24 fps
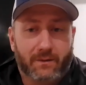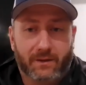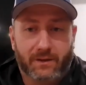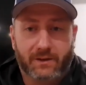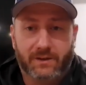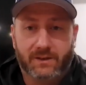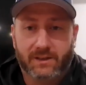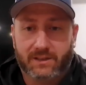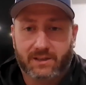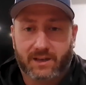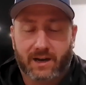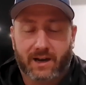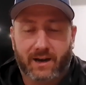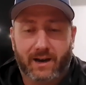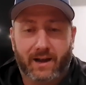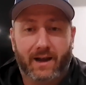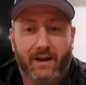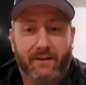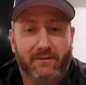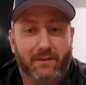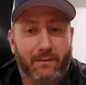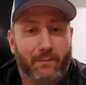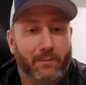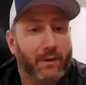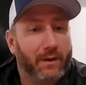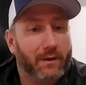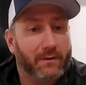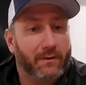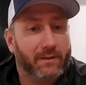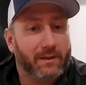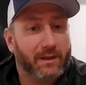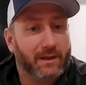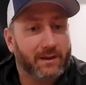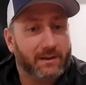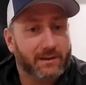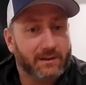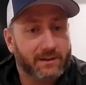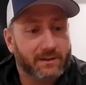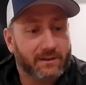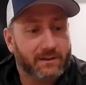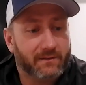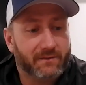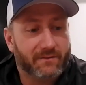You just kind of have to play with it and